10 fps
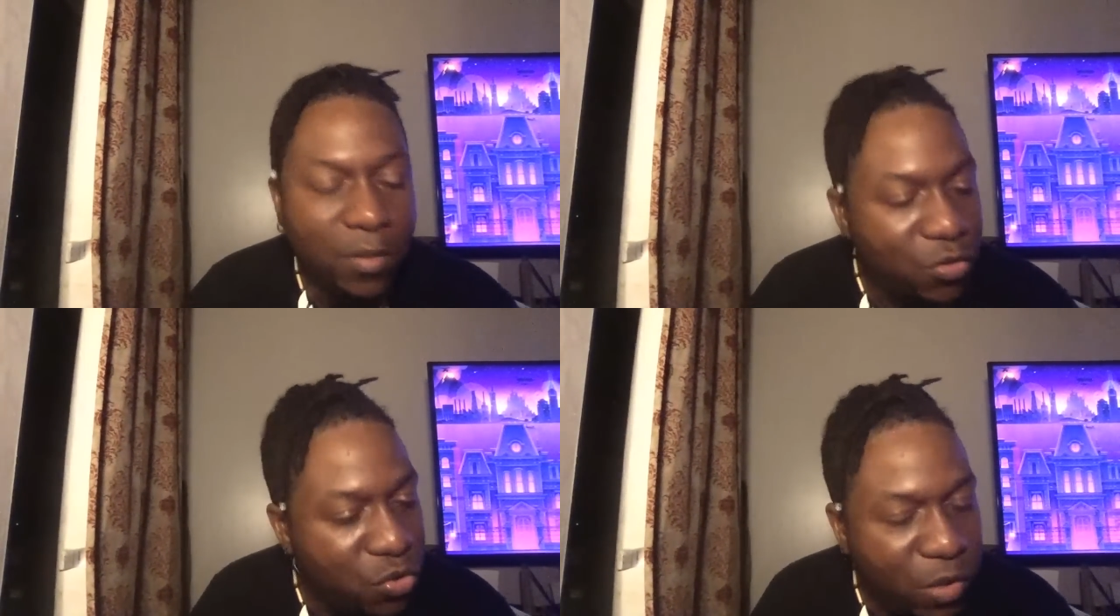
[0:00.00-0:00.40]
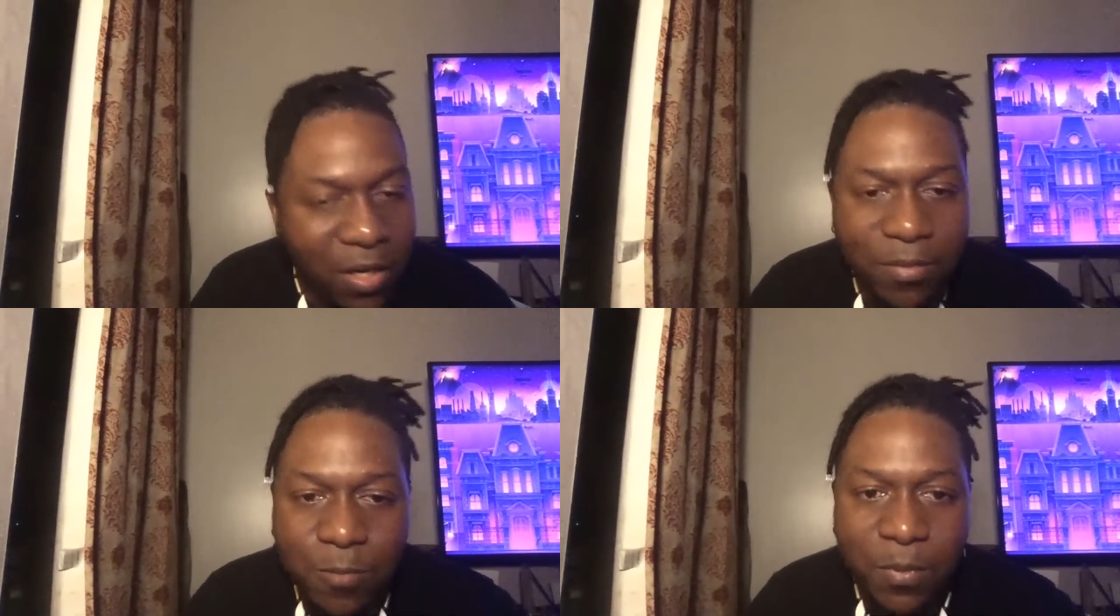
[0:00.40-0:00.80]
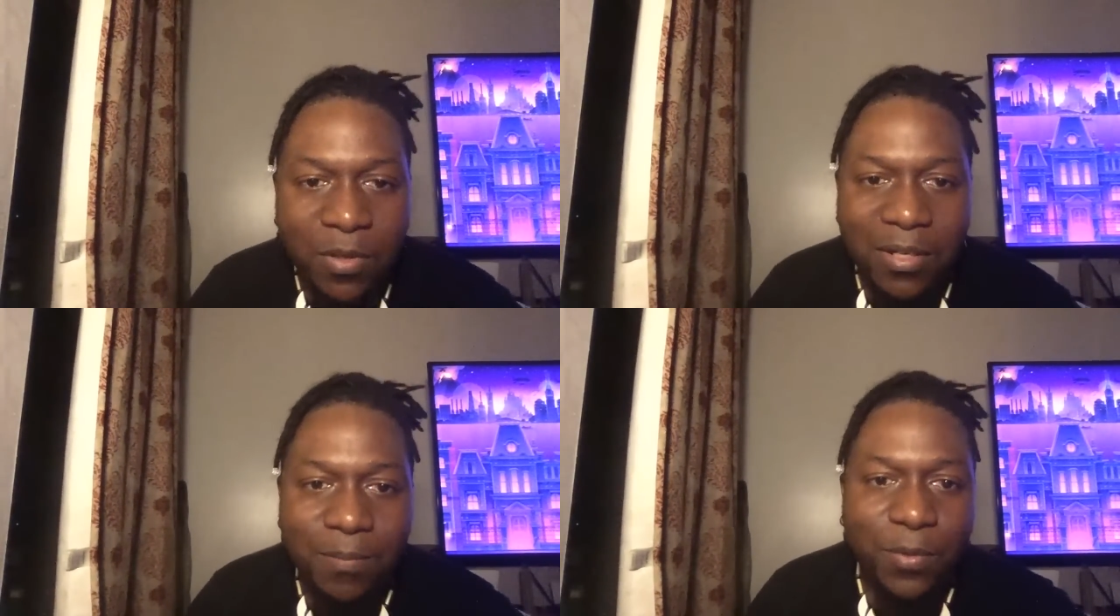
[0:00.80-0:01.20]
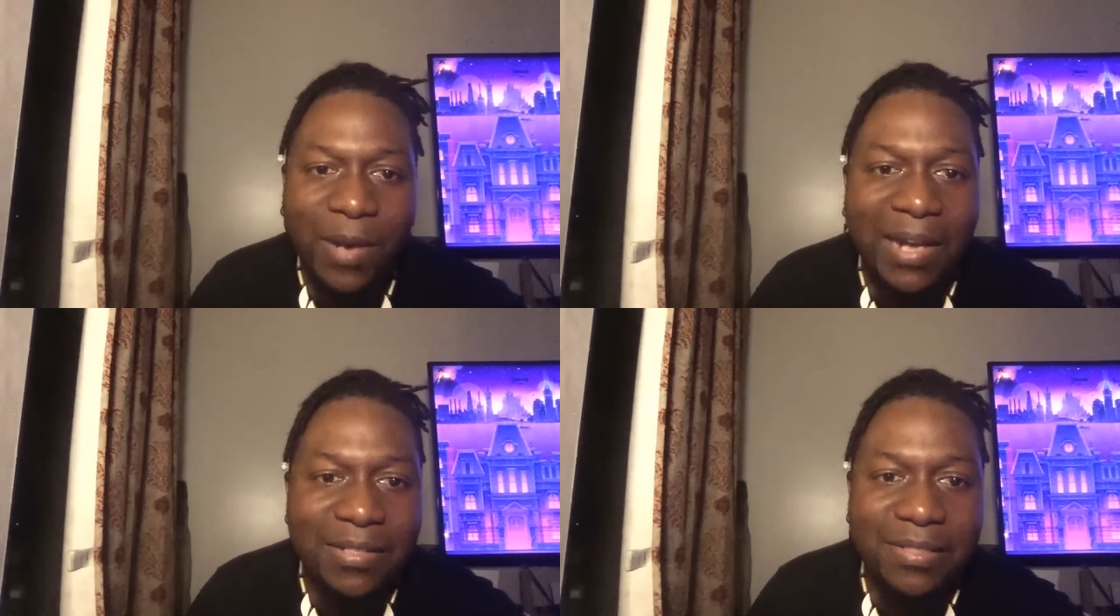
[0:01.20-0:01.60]
Straight up spirit
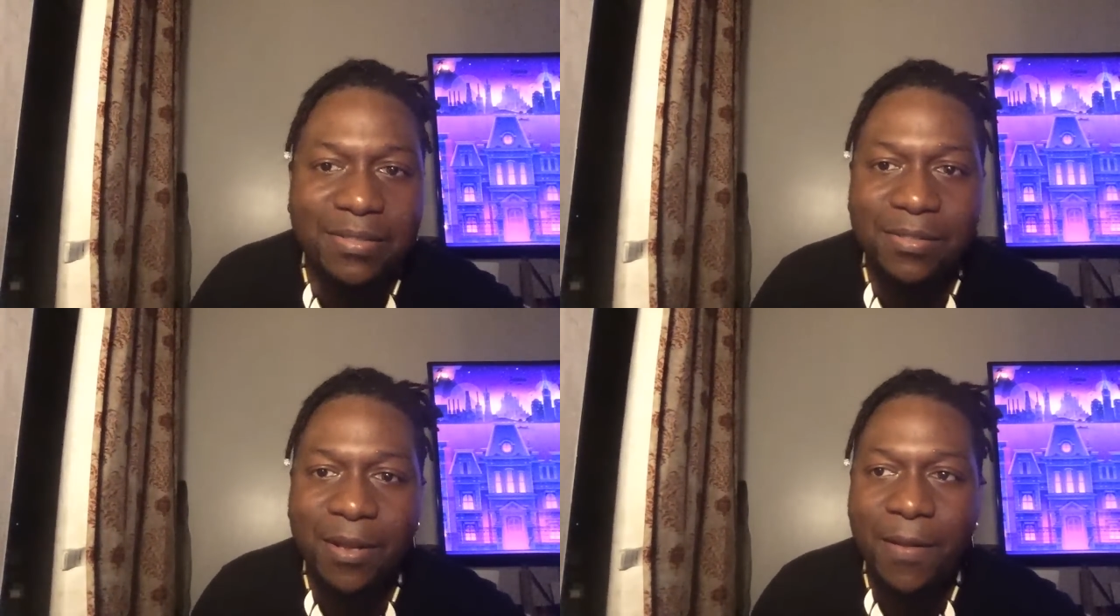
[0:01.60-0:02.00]
paralysis.